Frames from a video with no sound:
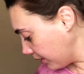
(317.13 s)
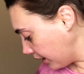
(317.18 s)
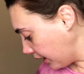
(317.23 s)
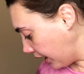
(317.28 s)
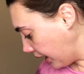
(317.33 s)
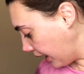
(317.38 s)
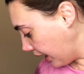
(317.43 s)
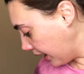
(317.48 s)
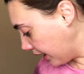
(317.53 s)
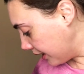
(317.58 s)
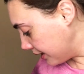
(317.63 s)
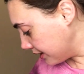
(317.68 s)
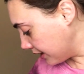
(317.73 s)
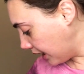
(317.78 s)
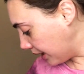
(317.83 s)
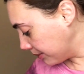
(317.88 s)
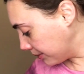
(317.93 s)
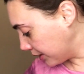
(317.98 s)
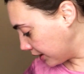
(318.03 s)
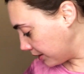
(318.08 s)
And
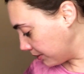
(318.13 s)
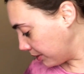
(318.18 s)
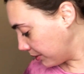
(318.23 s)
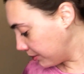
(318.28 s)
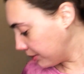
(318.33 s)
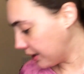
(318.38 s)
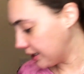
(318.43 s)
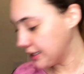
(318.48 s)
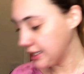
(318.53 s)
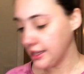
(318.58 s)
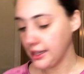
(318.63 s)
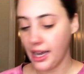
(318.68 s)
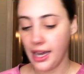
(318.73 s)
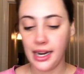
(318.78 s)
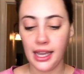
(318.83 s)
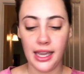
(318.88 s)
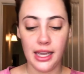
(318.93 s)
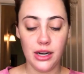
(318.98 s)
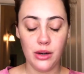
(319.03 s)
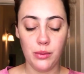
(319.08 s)
I'm going to be blending that
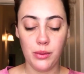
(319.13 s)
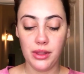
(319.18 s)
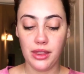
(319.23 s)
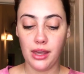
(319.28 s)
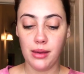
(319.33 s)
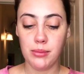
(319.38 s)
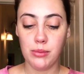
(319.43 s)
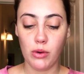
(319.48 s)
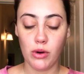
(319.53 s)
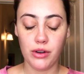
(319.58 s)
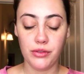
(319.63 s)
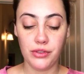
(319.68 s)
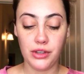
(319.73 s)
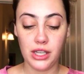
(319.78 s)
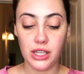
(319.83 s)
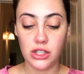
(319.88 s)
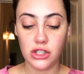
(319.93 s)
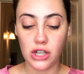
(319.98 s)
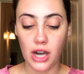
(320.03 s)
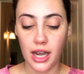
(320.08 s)
in with a
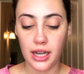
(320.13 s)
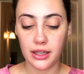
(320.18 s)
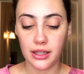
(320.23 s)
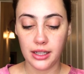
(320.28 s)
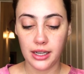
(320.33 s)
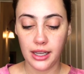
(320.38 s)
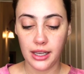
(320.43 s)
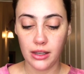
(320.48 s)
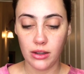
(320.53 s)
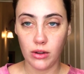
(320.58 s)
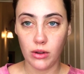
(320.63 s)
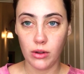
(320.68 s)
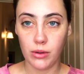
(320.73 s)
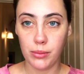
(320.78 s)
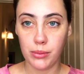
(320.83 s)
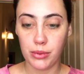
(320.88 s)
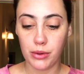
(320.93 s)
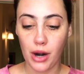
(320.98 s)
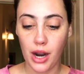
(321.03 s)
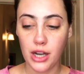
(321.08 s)
Morphe Jaclyn Hill
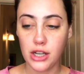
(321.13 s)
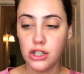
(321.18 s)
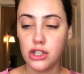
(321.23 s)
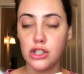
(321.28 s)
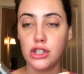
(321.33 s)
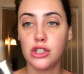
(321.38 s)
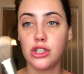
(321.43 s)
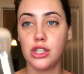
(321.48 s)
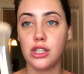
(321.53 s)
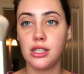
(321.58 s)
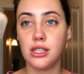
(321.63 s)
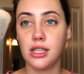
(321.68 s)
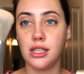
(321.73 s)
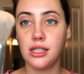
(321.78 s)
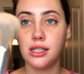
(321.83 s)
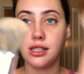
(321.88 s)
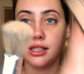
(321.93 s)
brush. Just this